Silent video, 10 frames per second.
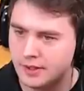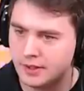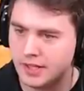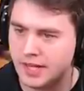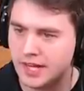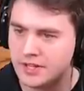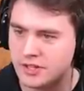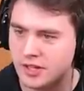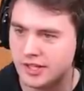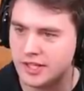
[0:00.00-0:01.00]
Like, I can just
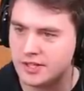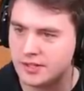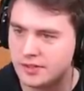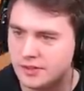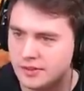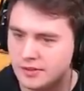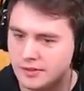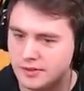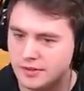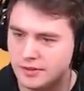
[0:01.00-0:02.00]
go like this.
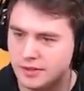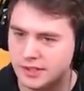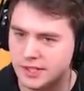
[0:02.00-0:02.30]
Like